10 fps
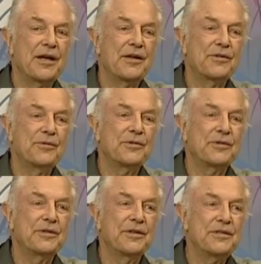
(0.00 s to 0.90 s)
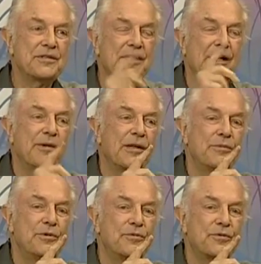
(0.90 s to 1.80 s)
I thought this time I'll
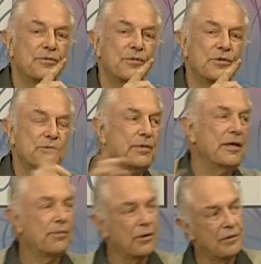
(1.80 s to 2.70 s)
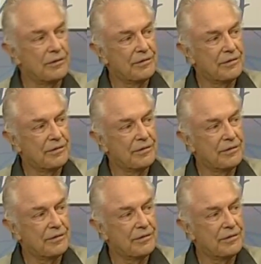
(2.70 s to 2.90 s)
move towards people.